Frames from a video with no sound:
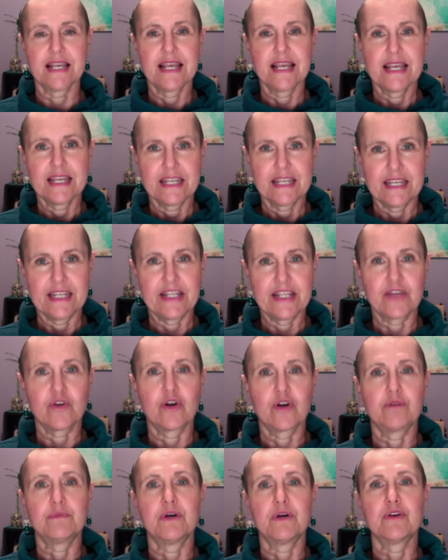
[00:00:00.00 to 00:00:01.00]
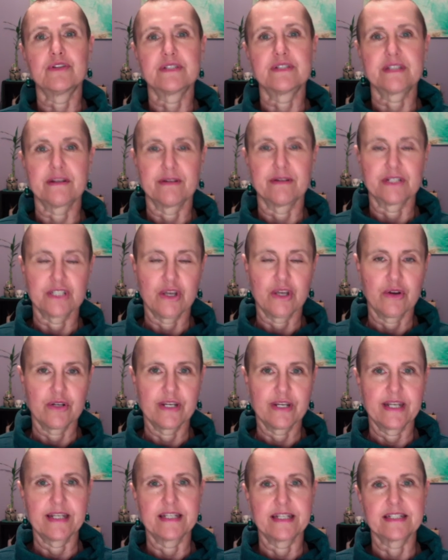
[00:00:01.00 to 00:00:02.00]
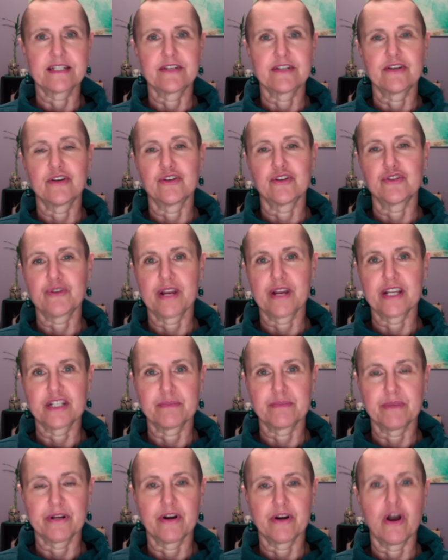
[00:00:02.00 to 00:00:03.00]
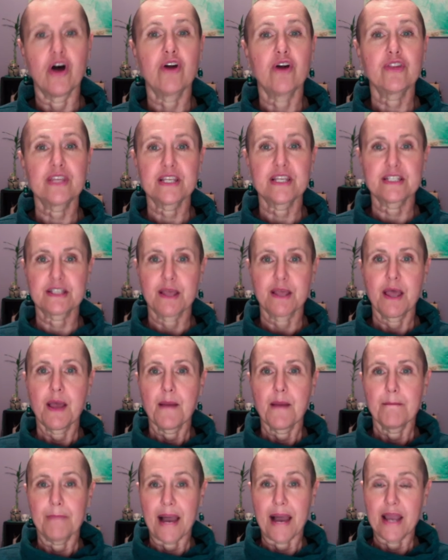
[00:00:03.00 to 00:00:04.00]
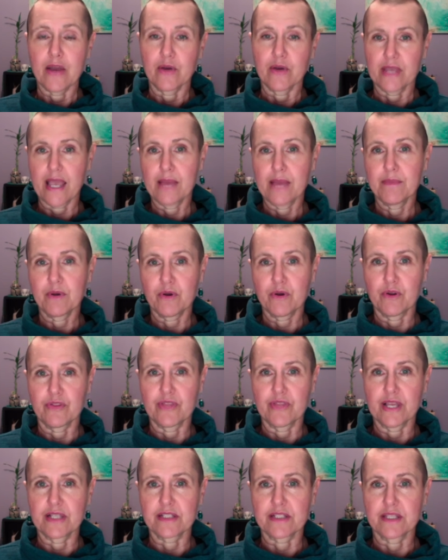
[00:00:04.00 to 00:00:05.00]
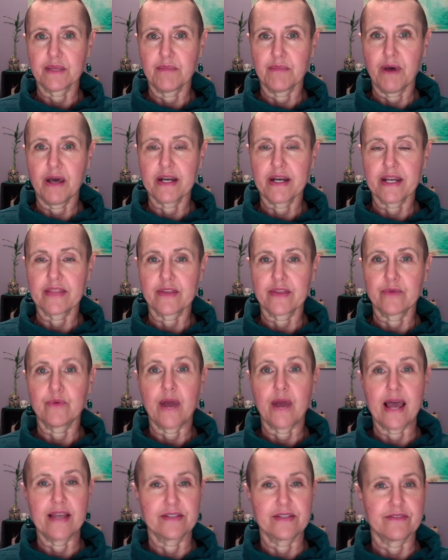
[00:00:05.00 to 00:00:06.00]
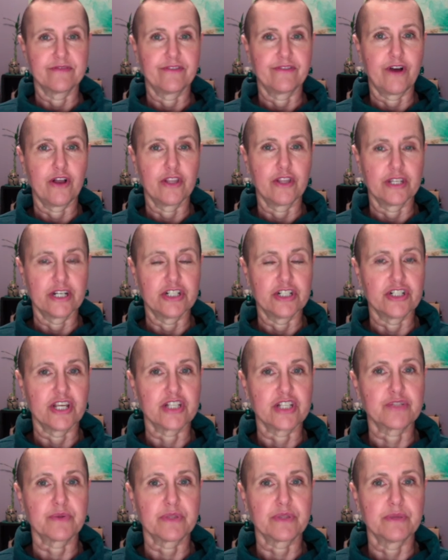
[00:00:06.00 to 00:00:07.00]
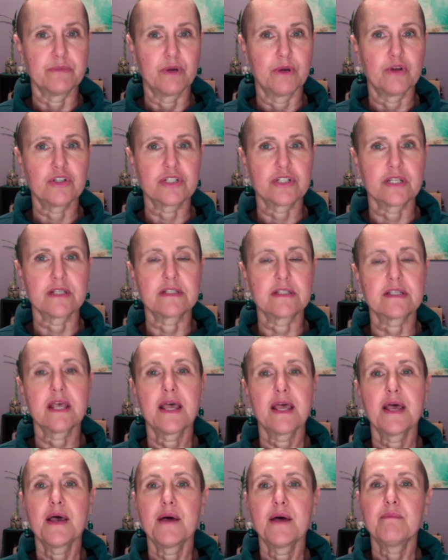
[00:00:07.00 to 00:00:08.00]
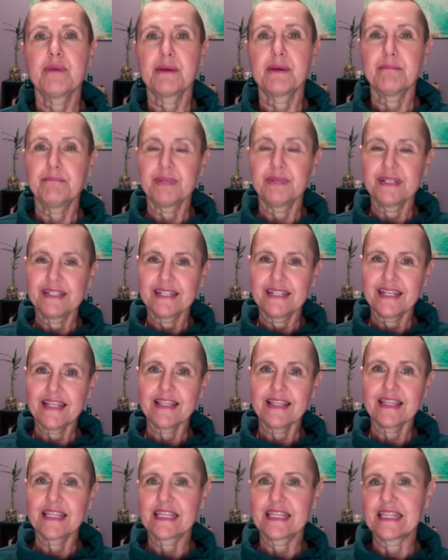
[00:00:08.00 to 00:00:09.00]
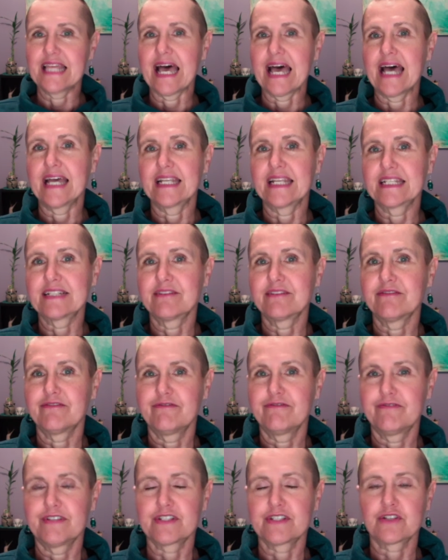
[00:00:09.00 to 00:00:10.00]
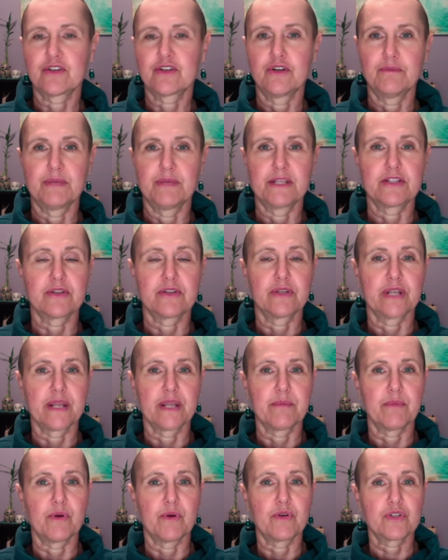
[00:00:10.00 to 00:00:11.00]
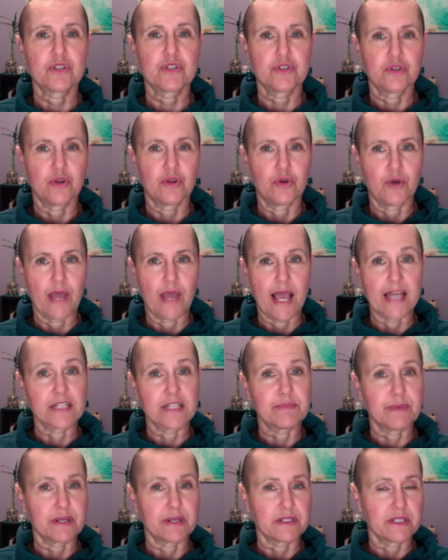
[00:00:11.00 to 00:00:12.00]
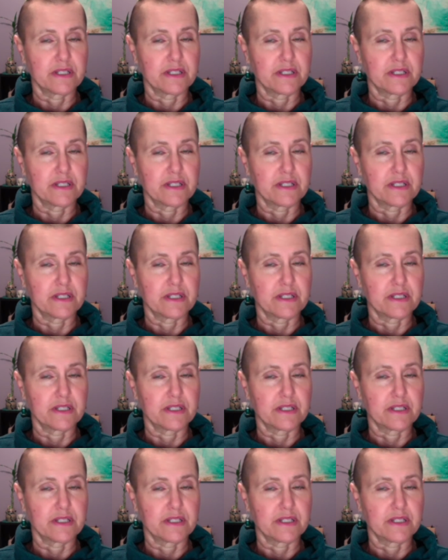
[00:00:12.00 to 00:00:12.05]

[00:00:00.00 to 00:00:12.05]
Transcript: healing hormones. Serotonin is a neurotransmitter, all these biochemical things in the body that rise and fall and adjust with emotions. But beneath that physical, mental, and emotional aspects of the